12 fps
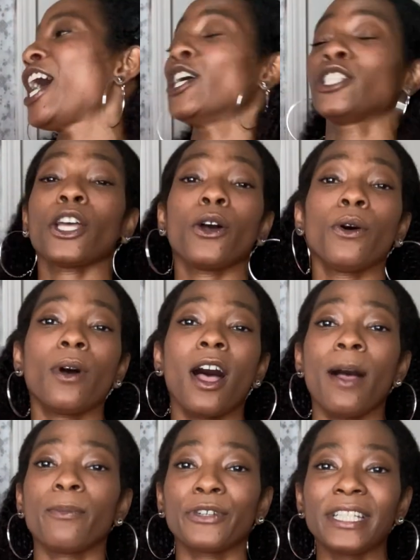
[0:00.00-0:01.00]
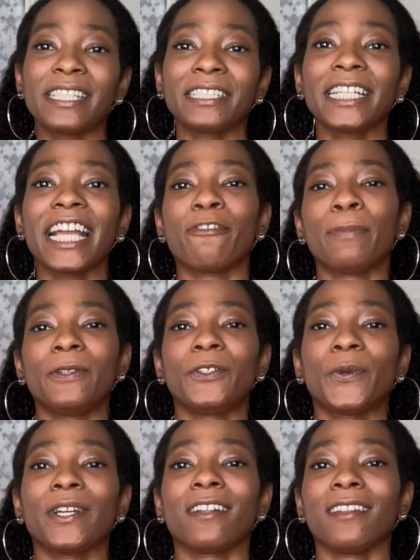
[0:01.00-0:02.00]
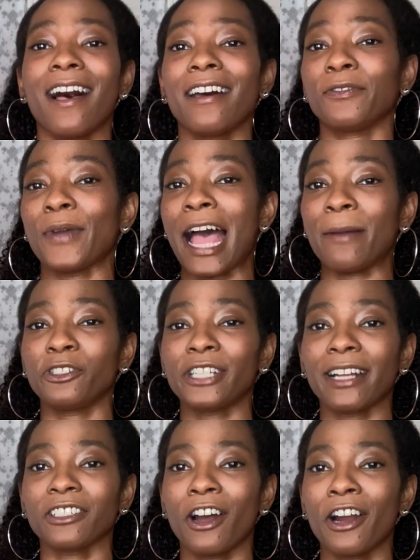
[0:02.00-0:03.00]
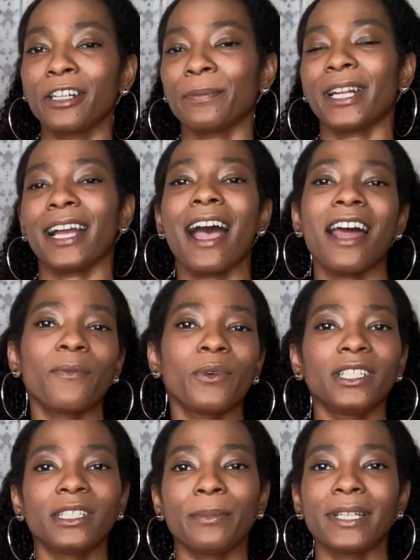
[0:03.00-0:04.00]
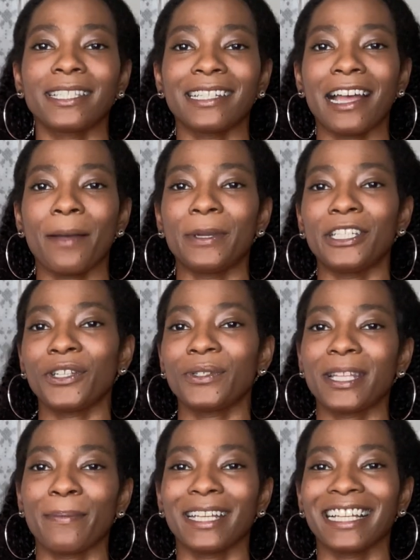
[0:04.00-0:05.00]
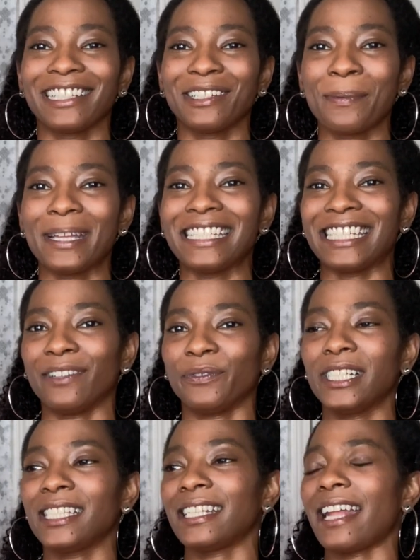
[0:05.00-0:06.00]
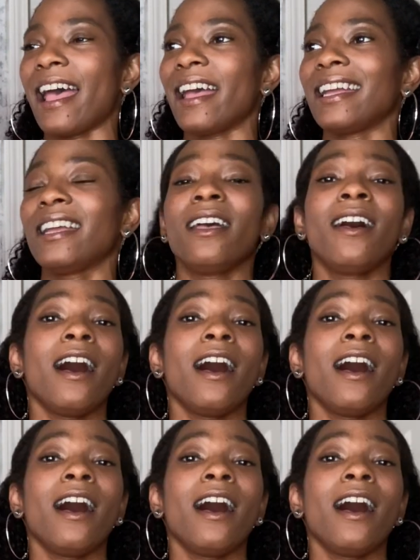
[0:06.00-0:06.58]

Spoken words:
So recently I've been doing a lot of abstract art, but I kind of wanted to mix it up and do something a little bit different today.